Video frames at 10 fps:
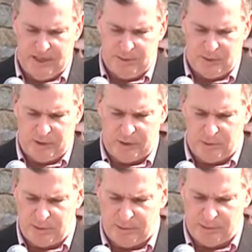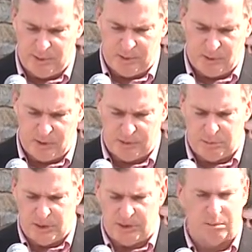between the Department of Public Works and
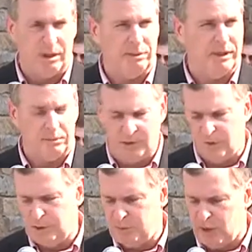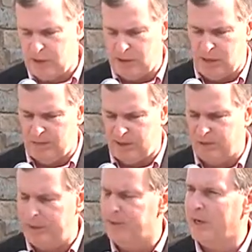Parks Department, and I'm sure this park and all of our
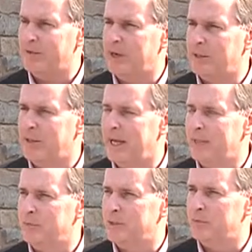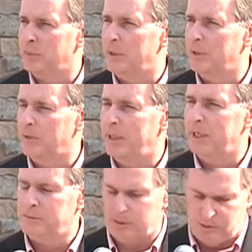great recreational assets will be in good
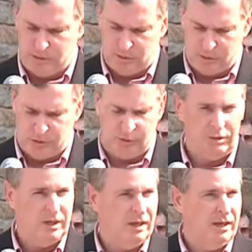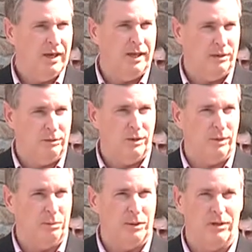hands between those two. It really
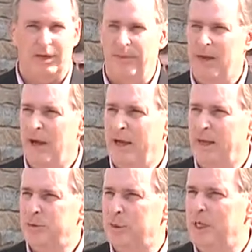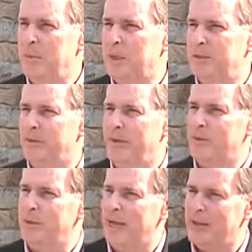will be great. I also need to mention we have
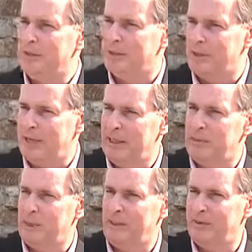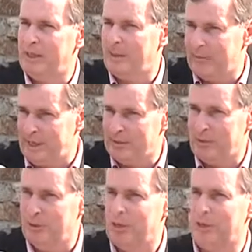two councilors here, Councilman McHenry and
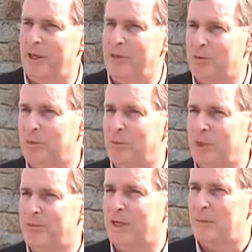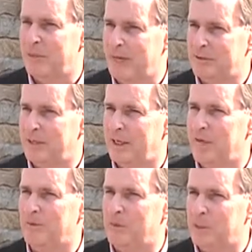Councilor Osley. Thank you so much for coming out today.
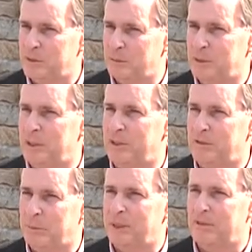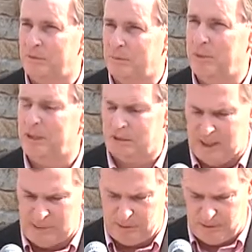Very much appreciate you making the
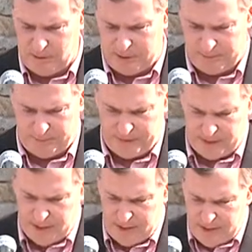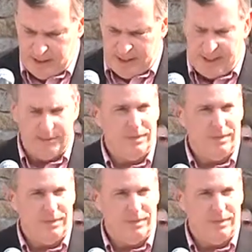time to do that.